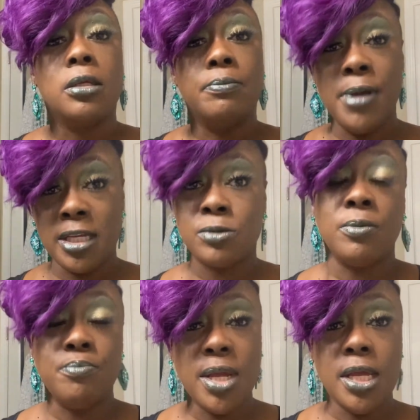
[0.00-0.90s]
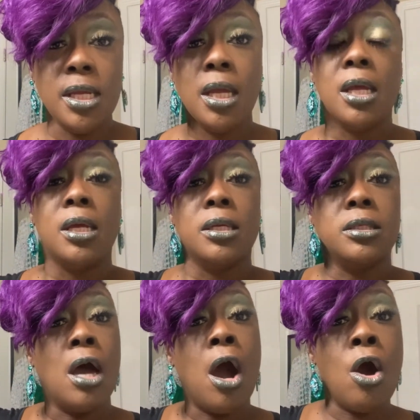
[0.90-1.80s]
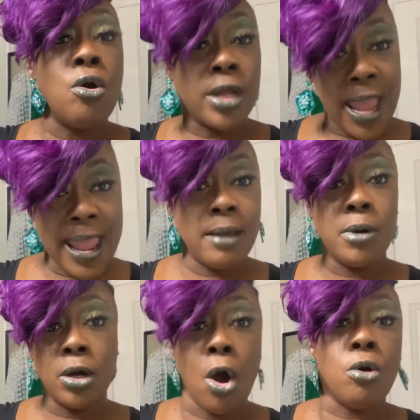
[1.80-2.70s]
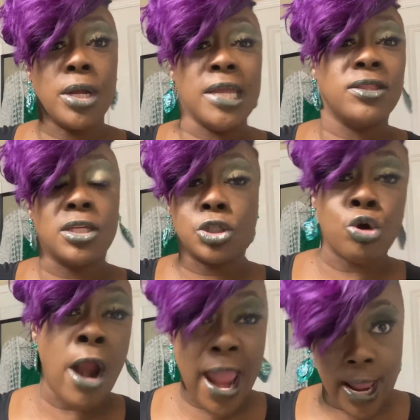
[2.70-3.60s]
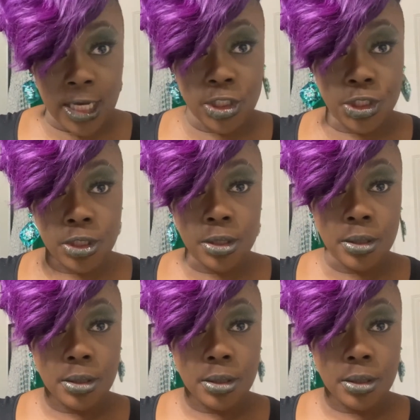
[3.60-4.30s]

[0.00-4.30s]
Mess with me, the whole game will go in the trash.